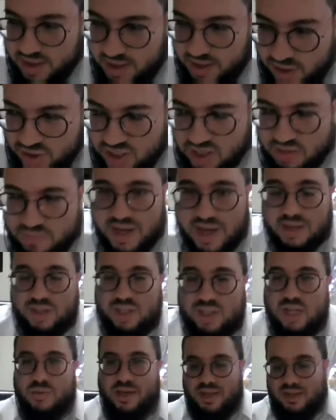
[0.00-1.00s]
Kishama
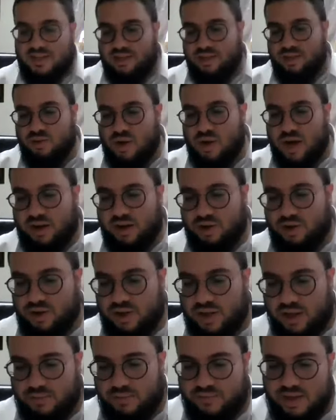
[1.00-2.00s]
Hashem Kisnua
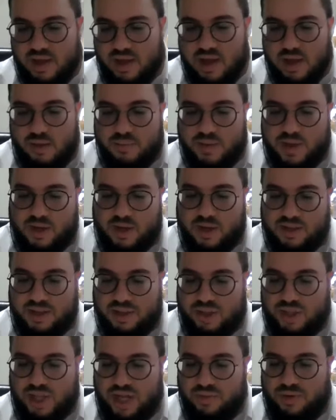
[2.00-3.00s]
Anochi. Because
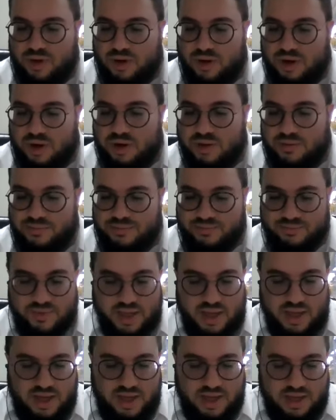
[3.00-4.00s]
Hashem heard
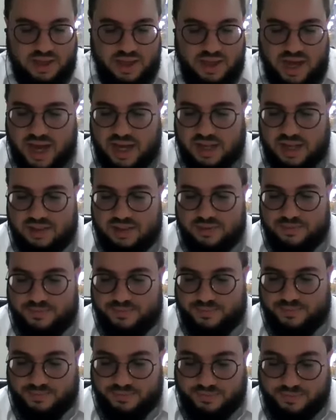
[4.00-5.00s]
that
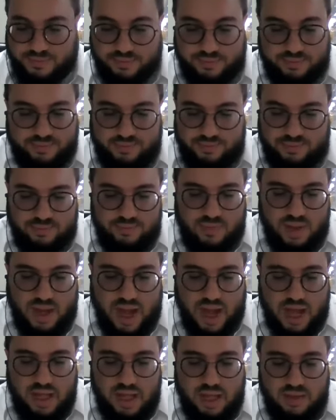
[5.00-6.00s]

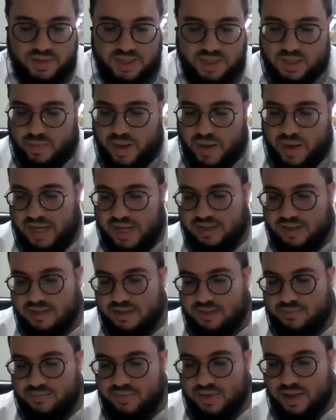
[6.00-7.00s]
I am despised.
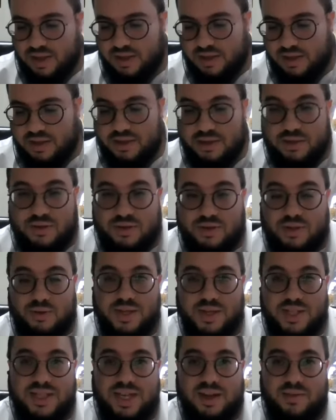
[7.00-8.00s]
So what
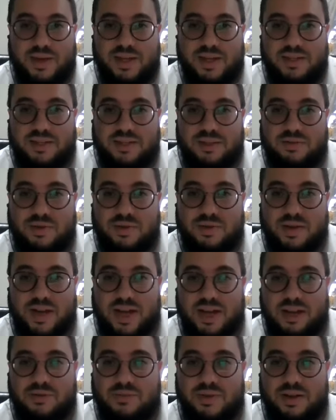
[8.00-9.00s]
does that mean? Says Rabbi
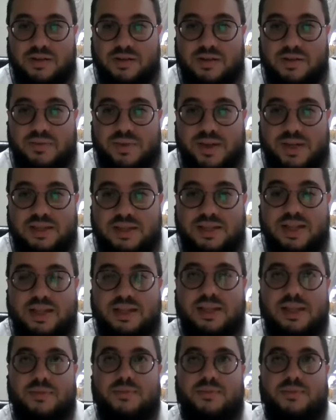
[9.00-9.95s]
Nachman, it means that